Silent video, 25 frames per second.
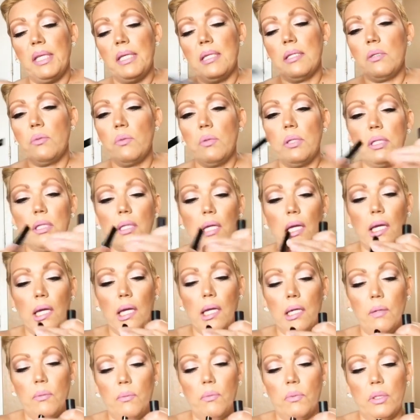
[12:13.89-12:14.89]
This one
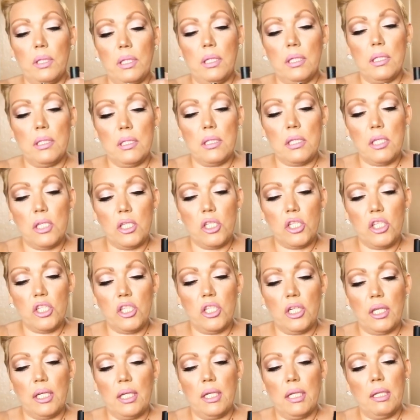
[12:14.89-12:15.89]
I was
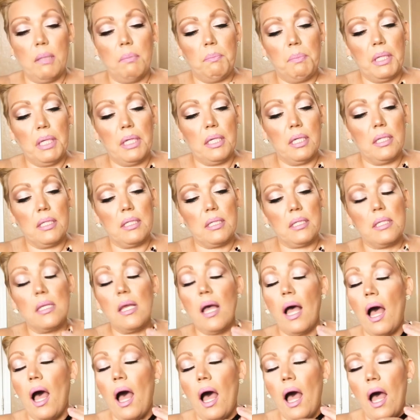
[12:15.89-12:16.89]
shooketh because
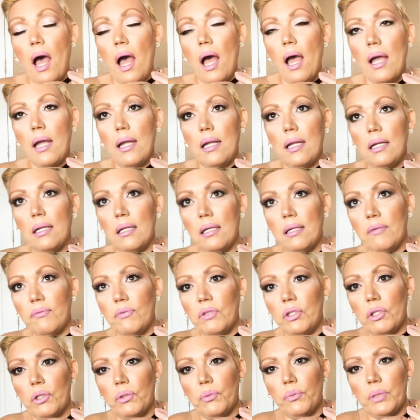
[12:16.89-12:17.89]
I
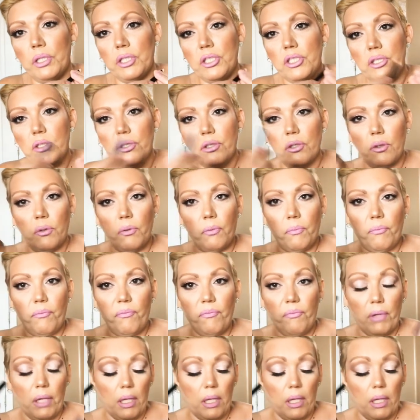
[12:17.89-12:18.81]
love their original